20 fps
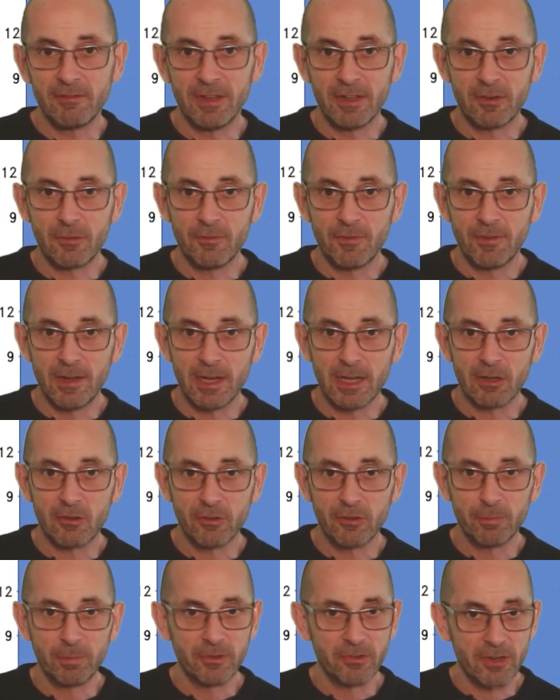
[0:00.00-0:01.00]
there to find
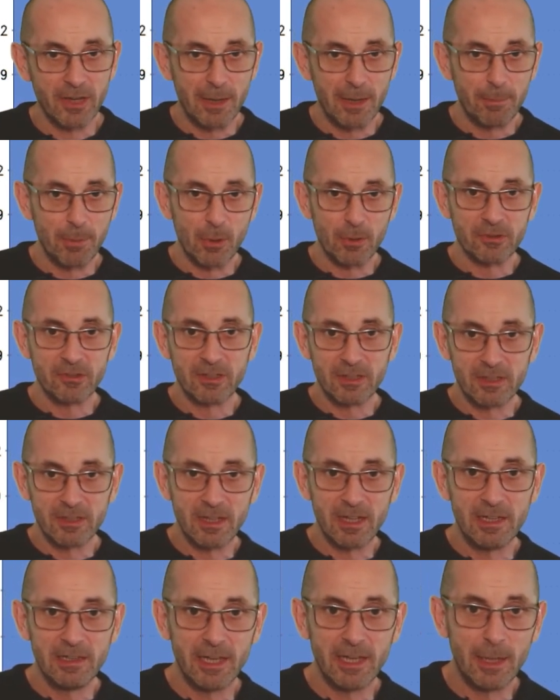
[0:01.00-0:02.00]
Christmas Day, Boxing
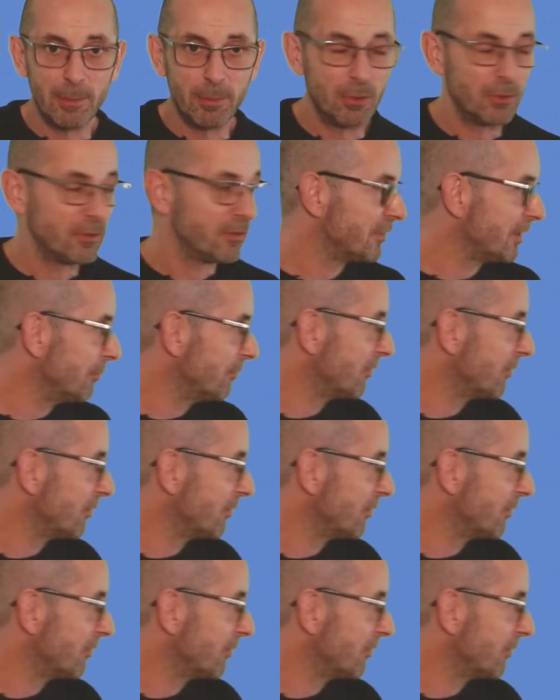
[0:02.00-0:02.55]
Day labelled December